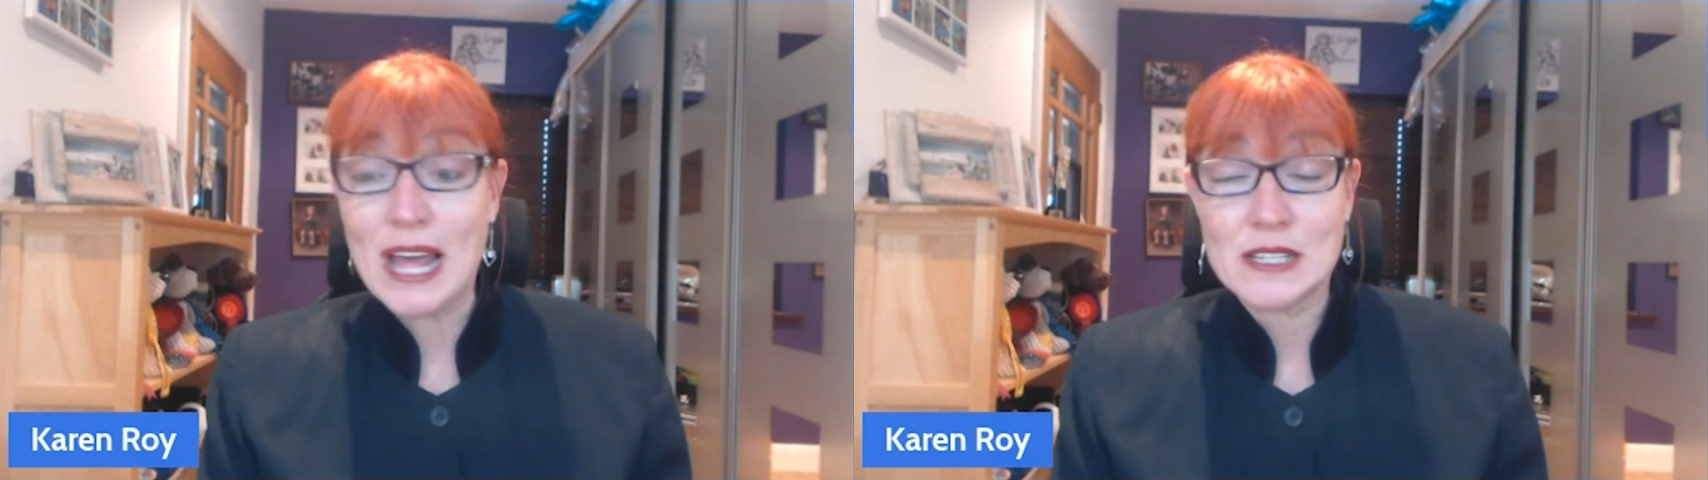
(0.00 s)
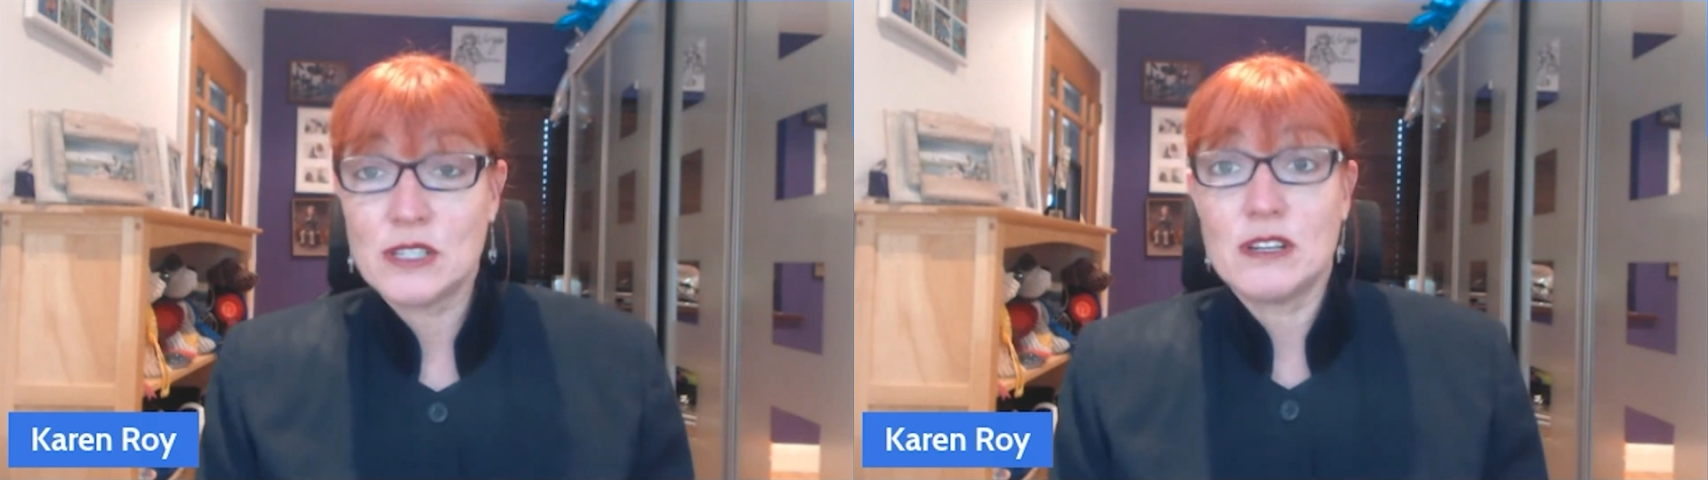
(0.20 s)

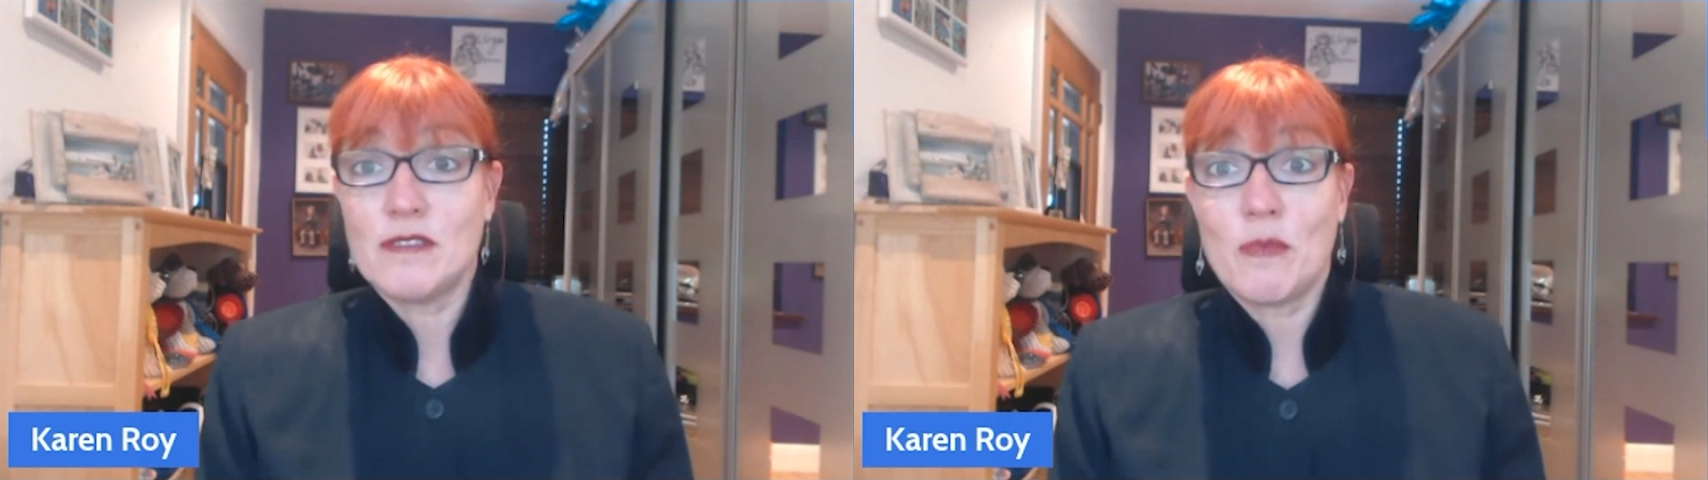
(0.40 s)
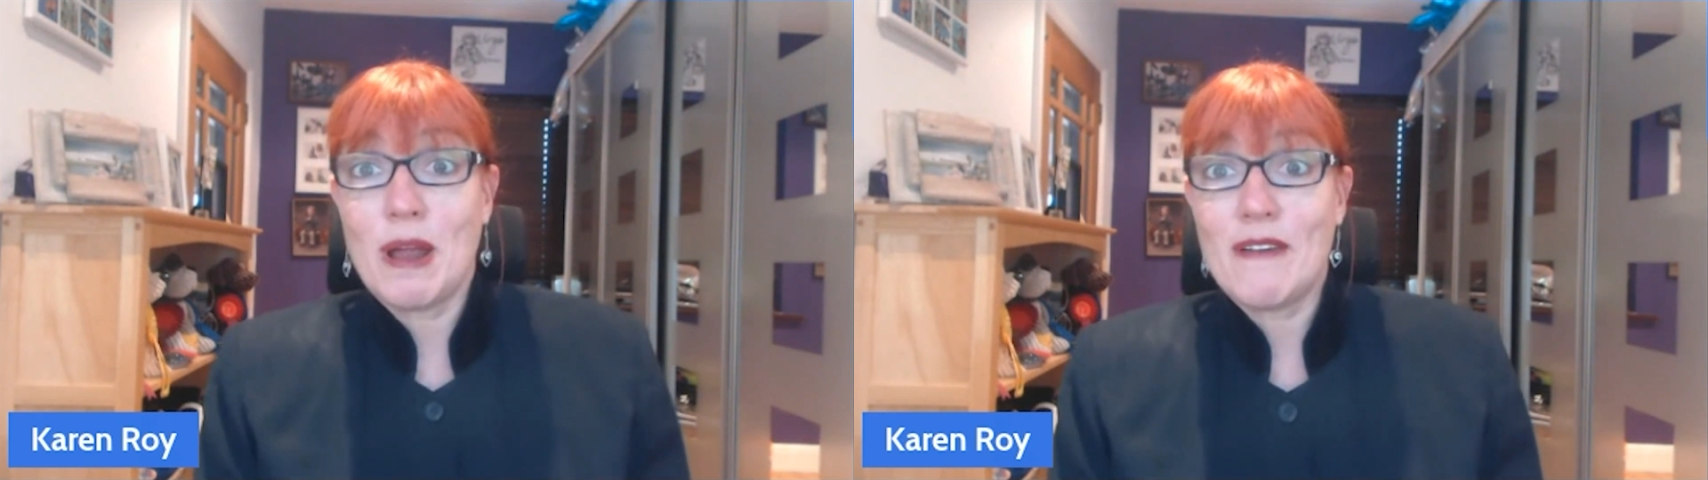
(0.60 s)
that's sort
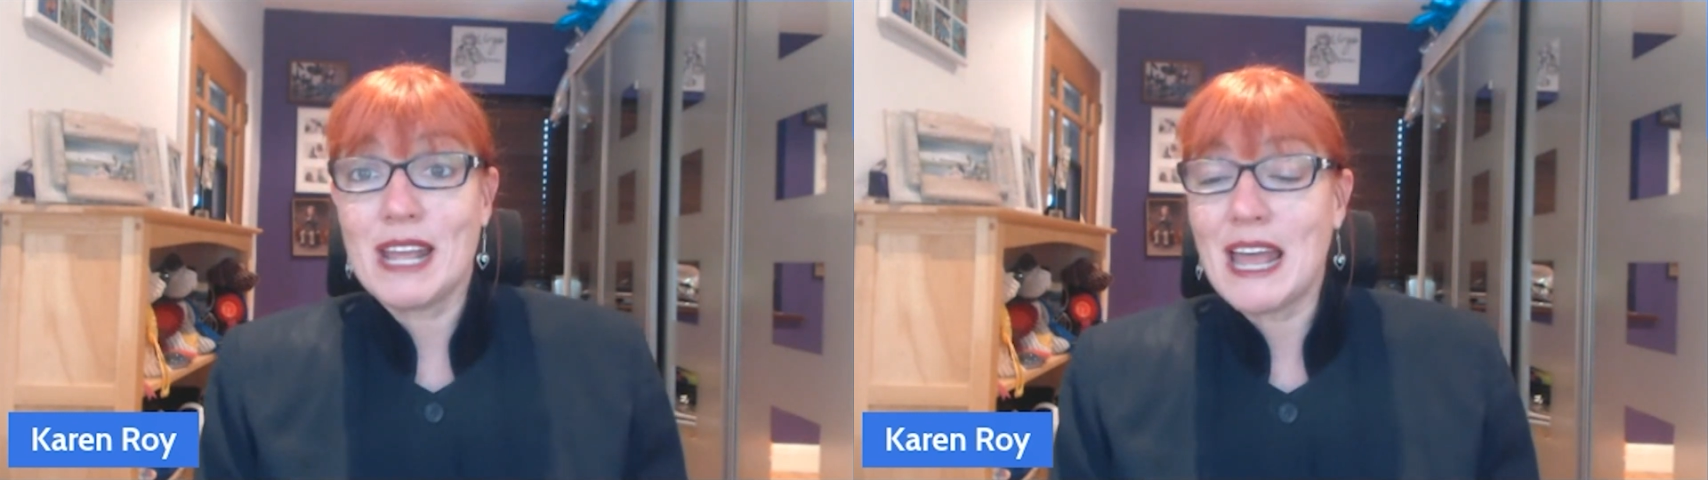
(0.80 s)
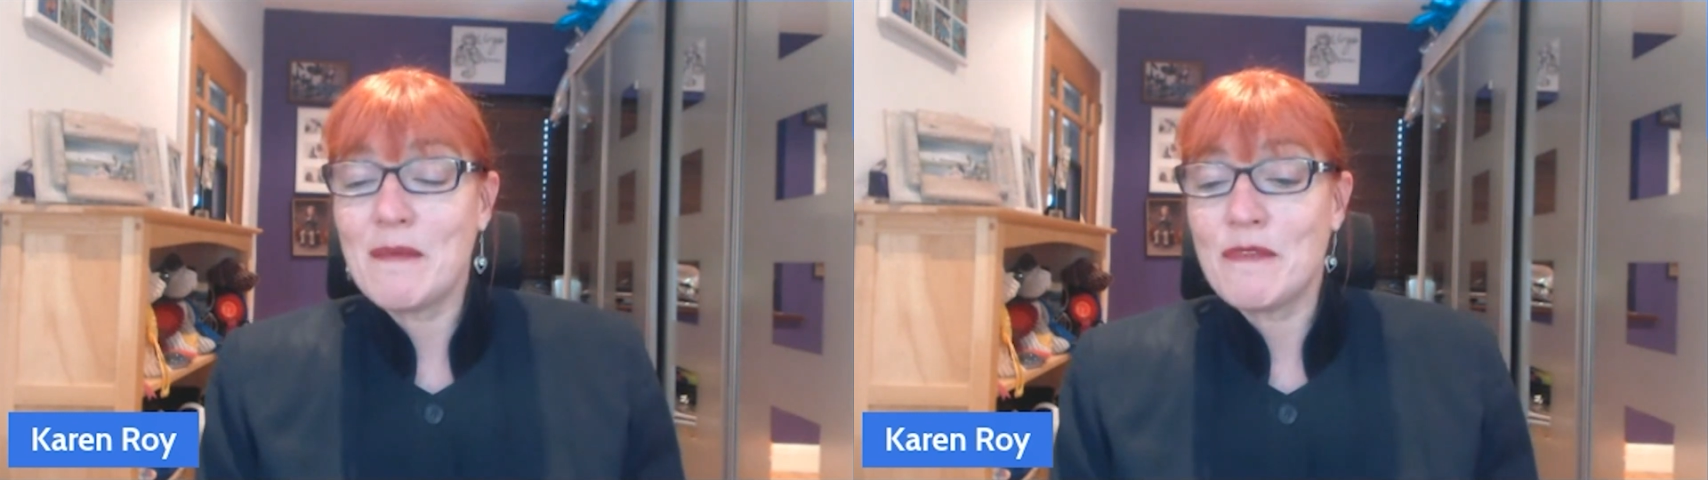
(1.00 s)
of where
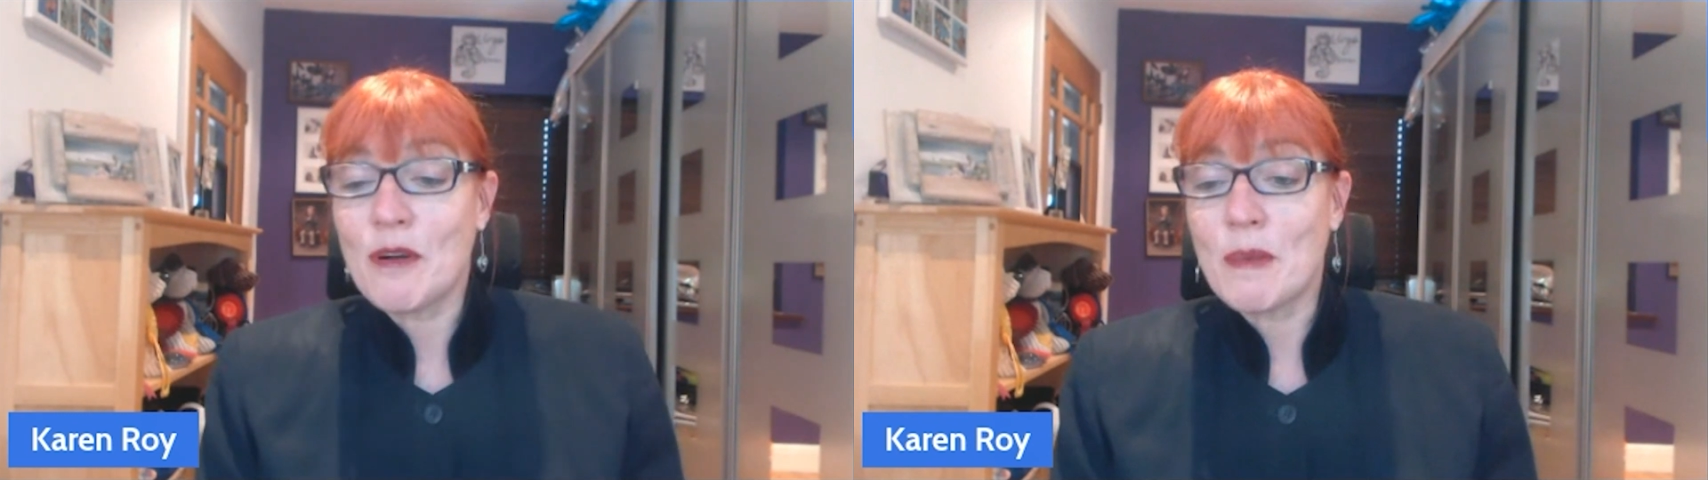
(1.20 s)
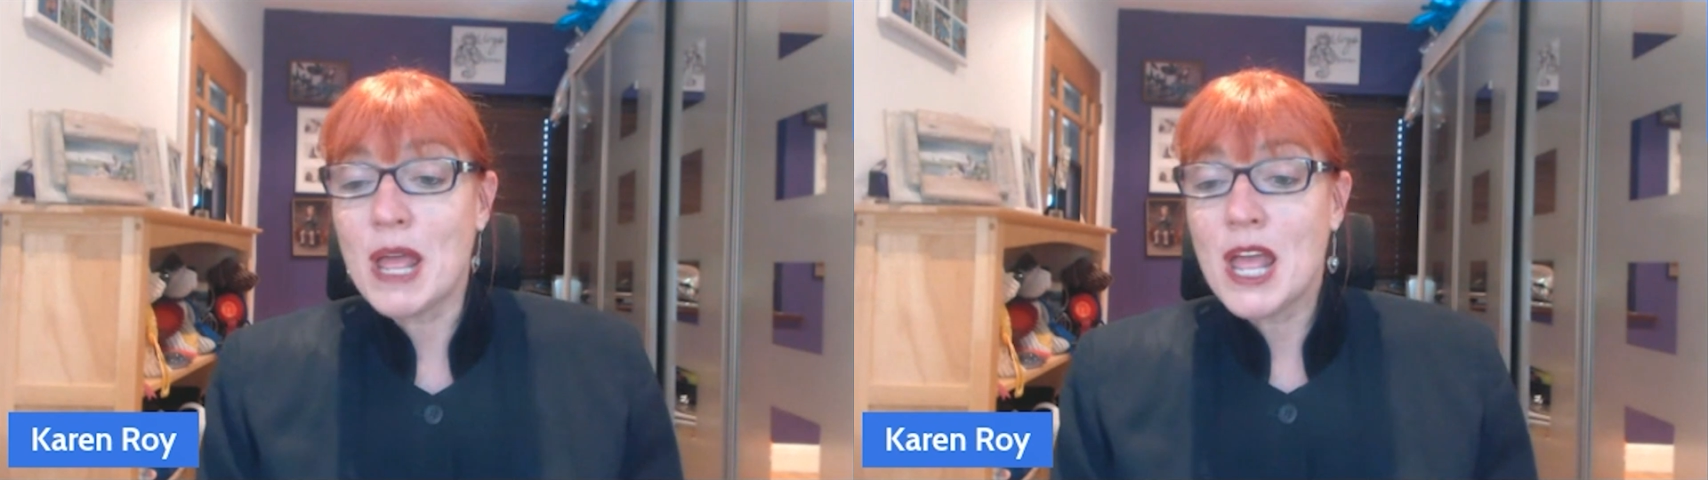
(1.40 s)
it came
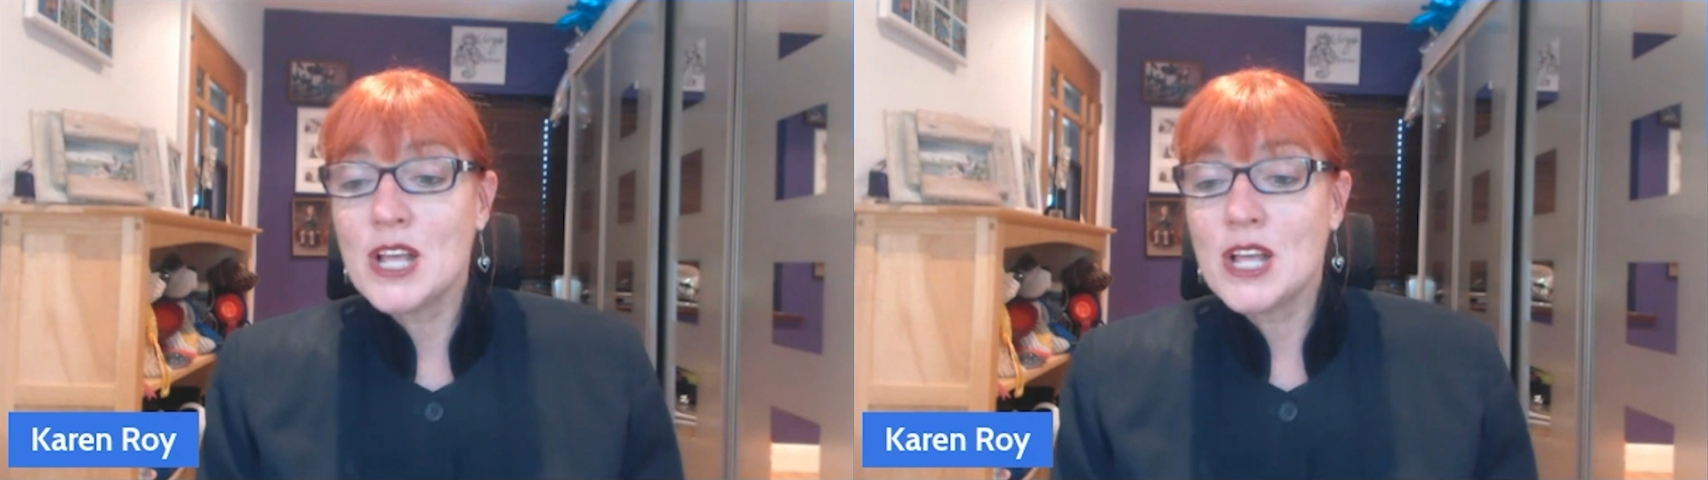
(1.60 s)
from.